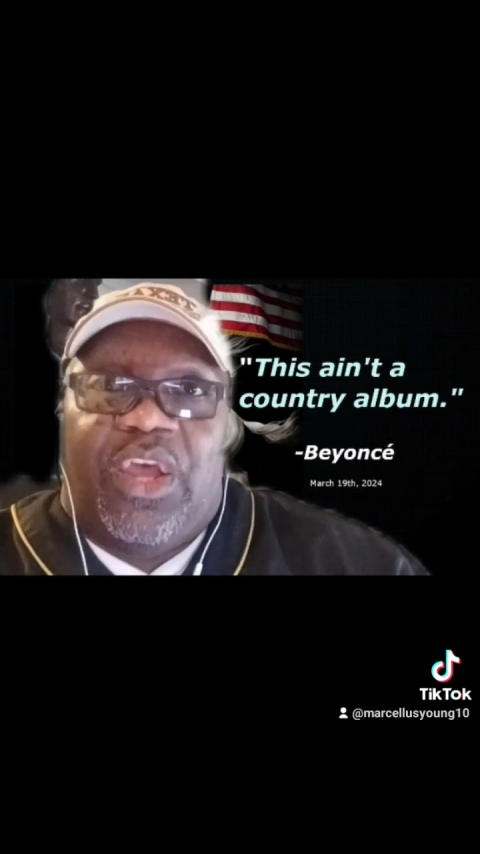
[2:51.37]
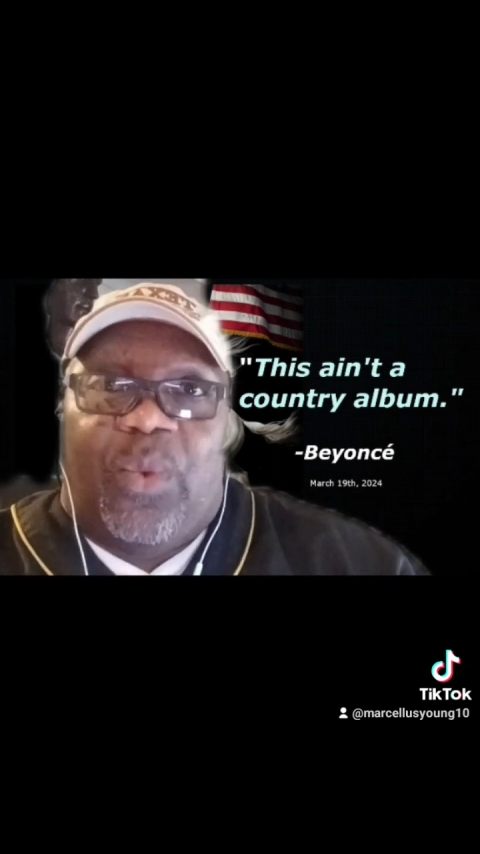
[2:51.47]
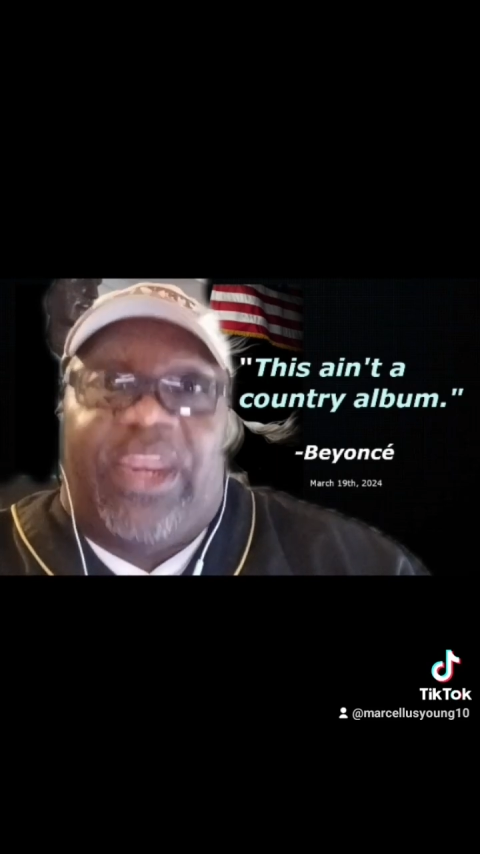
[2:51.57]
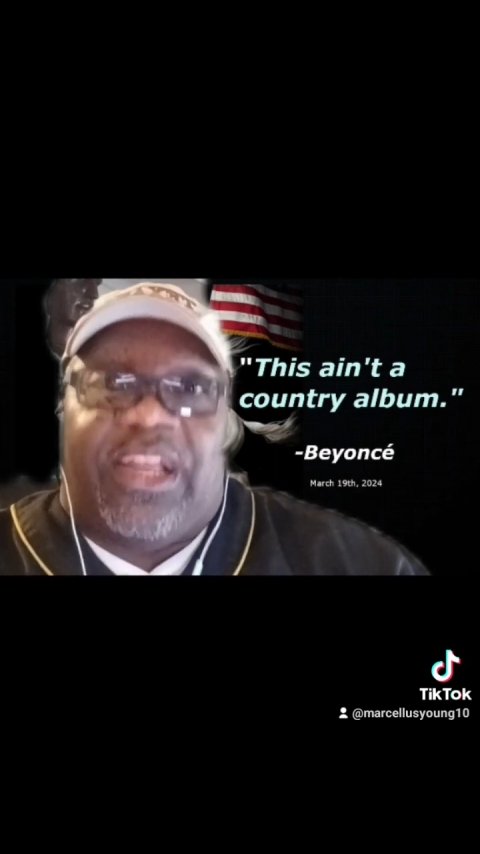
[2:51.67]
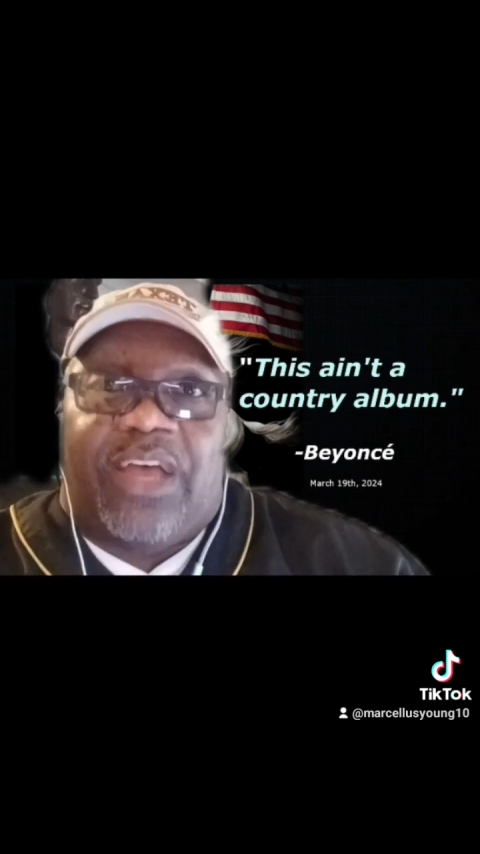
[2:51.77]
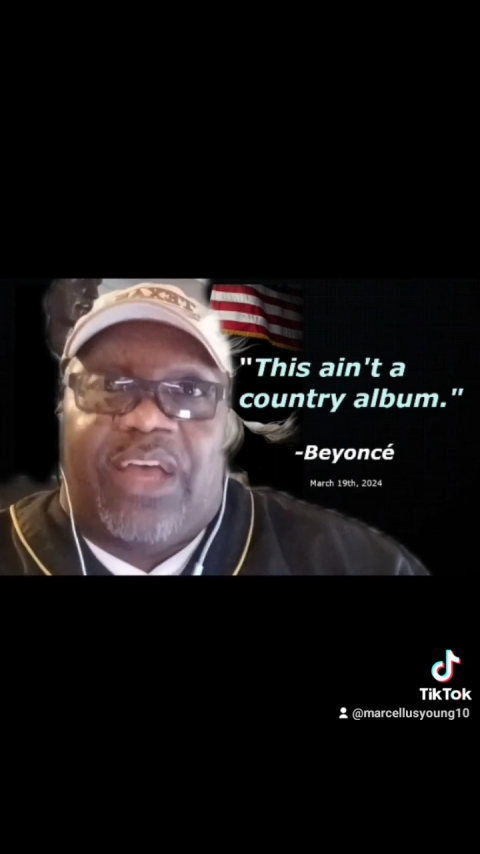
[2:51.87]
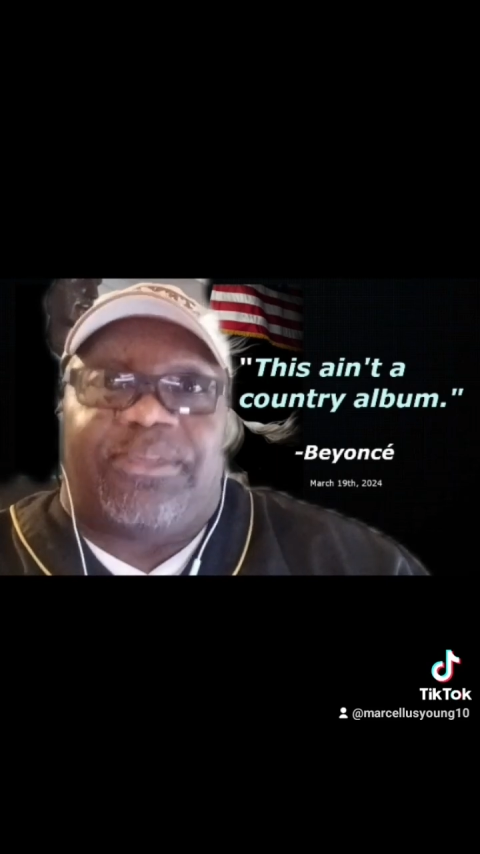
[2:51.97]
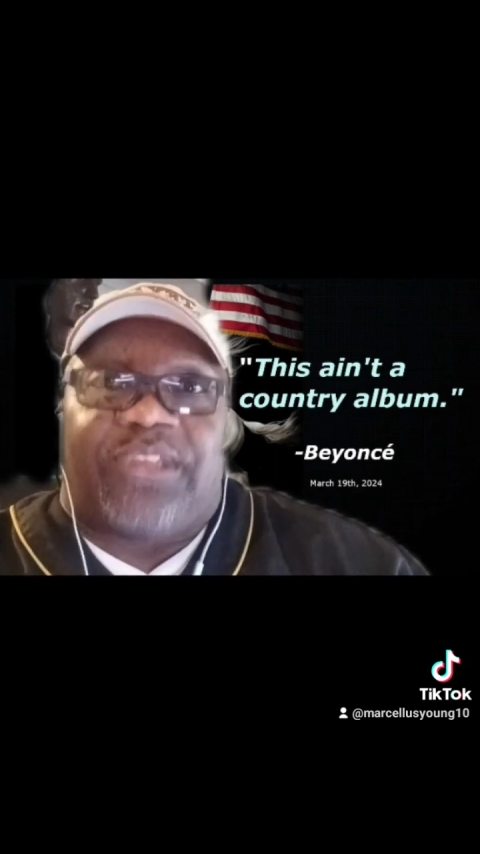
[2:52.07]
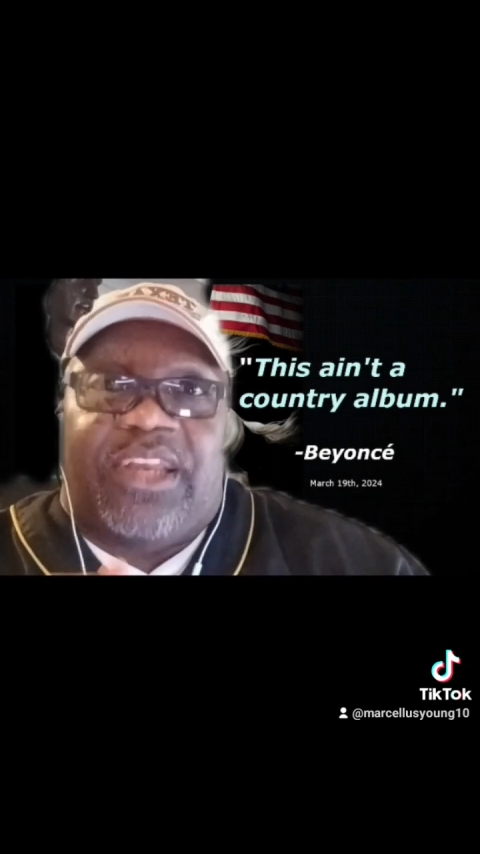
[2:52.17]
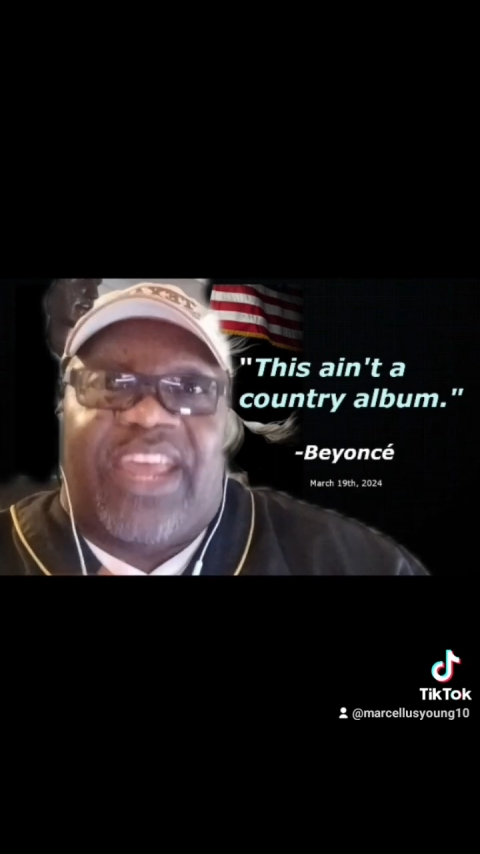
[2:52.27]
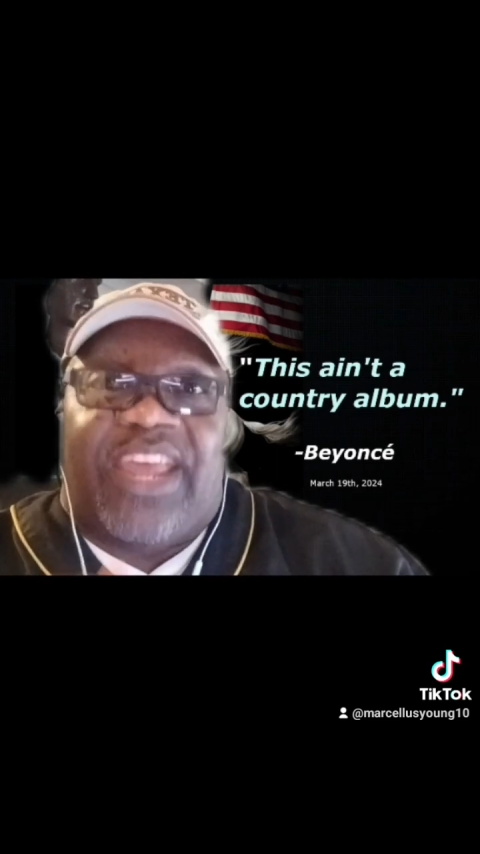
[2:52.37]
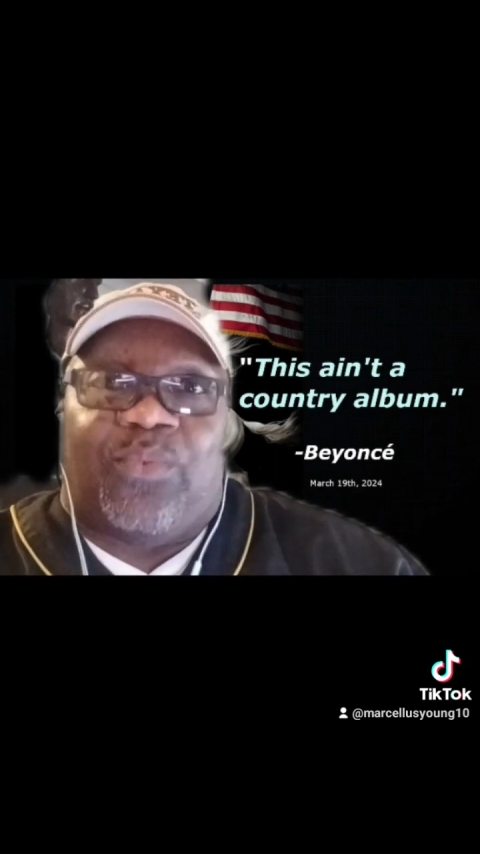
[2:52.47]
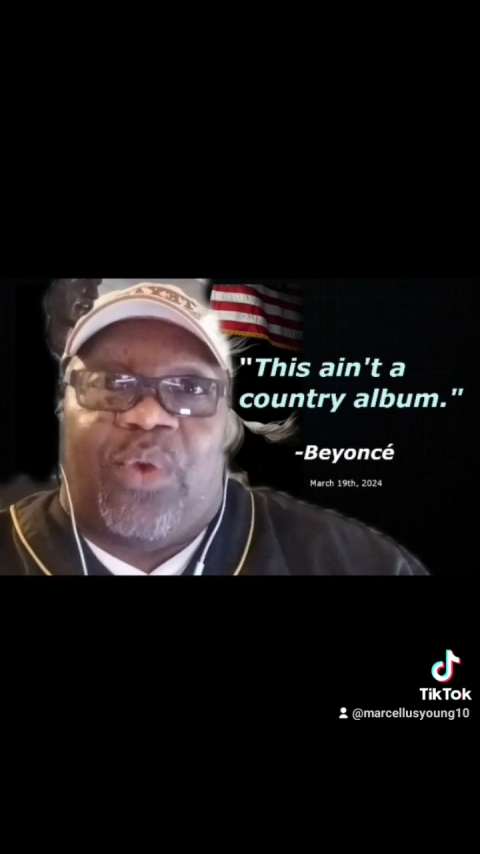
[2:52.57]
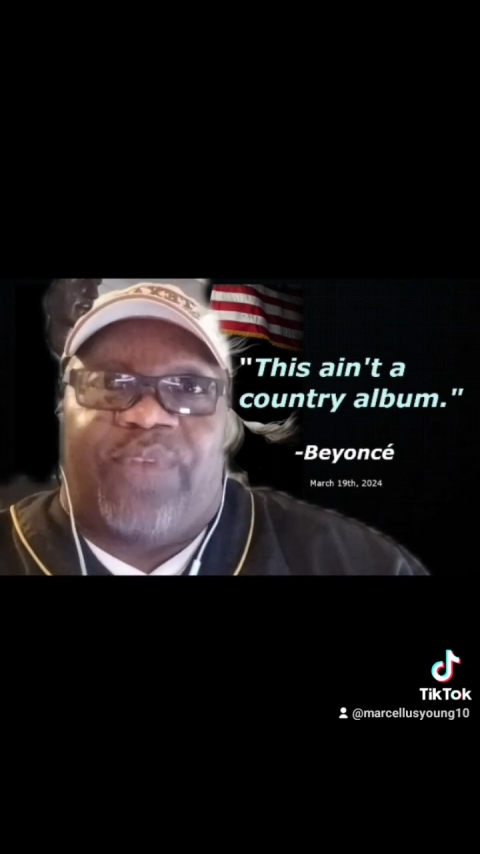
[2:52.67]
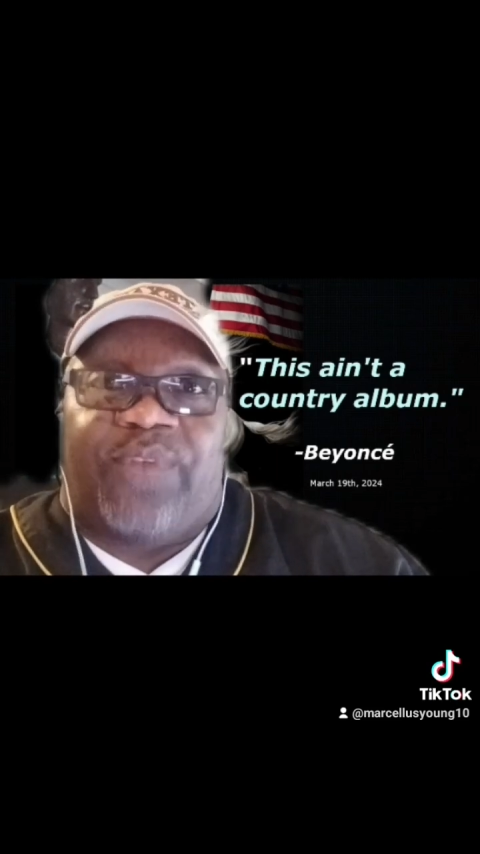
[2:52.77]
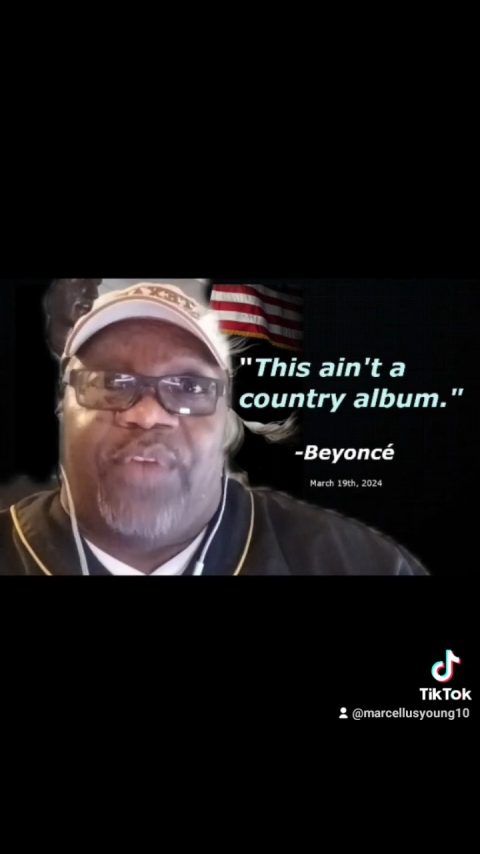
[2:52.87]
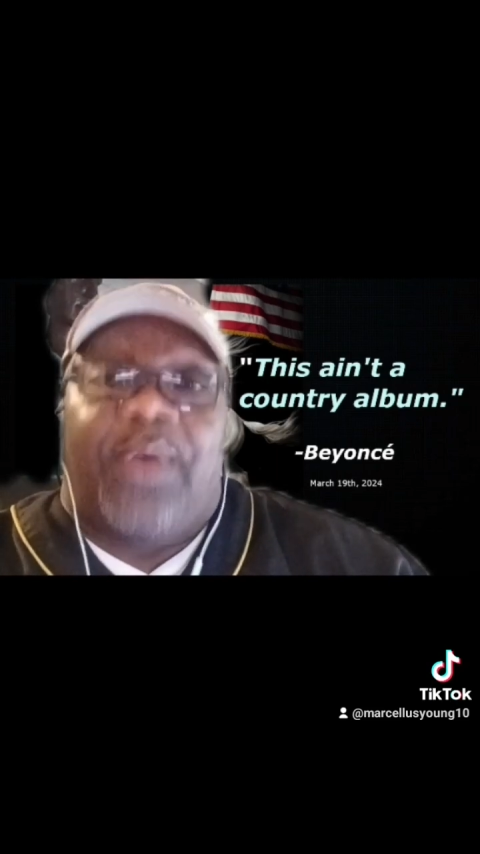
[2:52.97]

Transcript: when it comes to net worth